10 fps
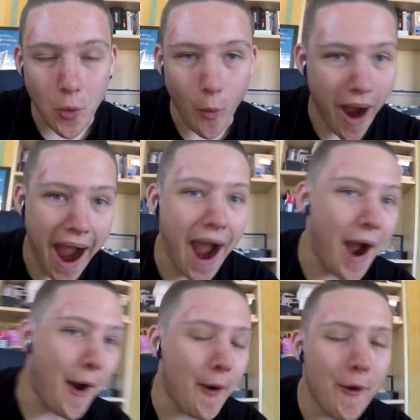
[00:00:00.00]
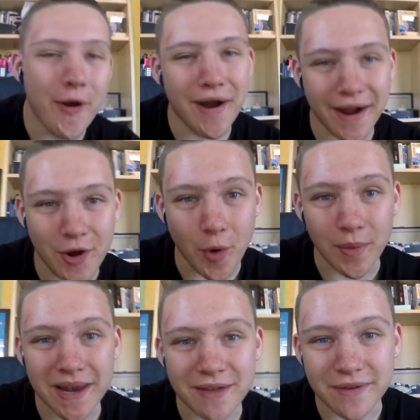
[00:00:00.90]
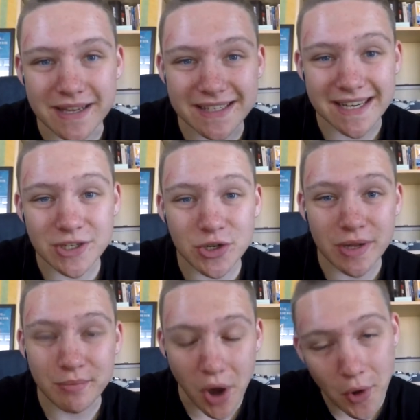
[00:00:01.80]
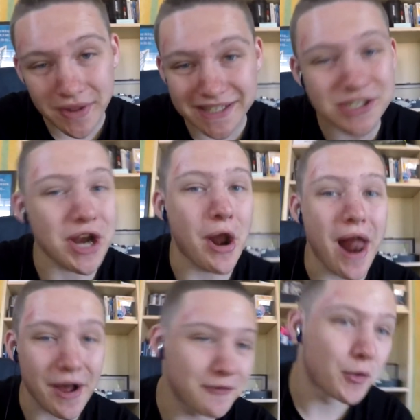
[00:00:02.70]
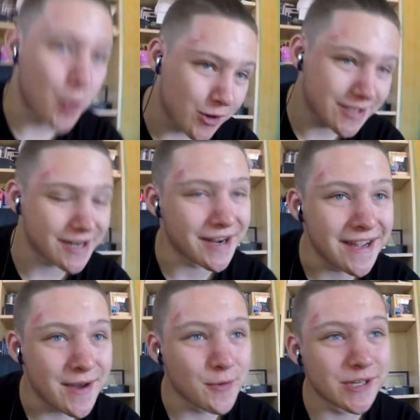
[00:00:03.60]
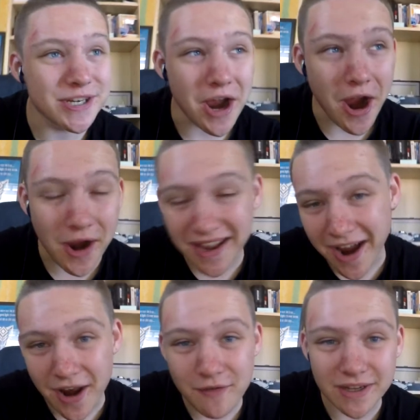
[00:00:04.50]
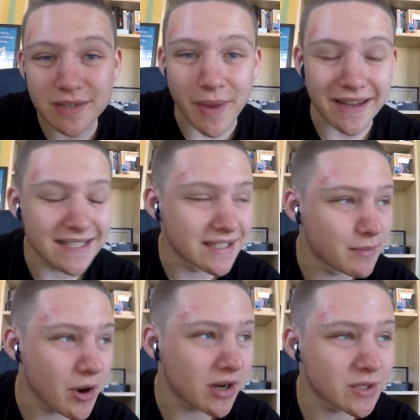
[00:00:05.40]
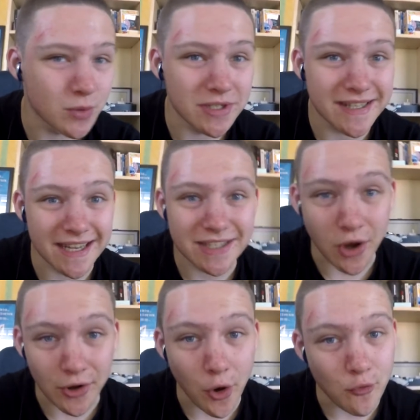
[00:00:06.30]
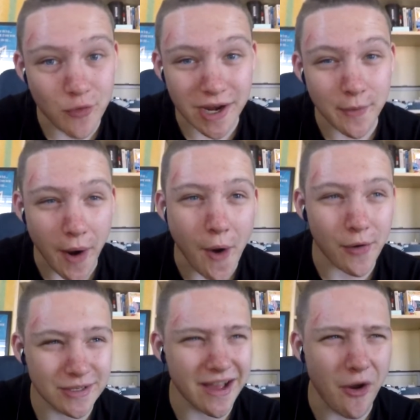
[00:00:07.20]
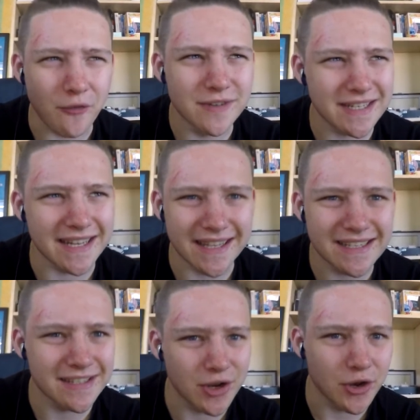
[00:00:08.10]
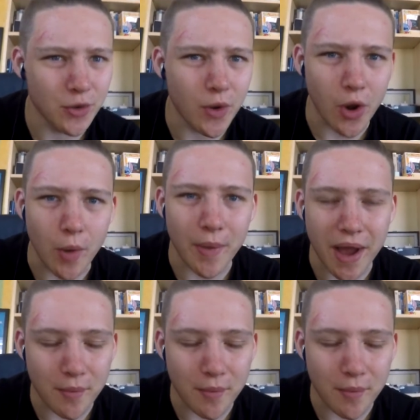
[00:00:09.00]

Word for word: Wow. I can't believe it. It's literally blowing this channel out of the water, which I kind of expected, to be honest. Once things started going really well, I was like, obviously this is gonna do a lot better,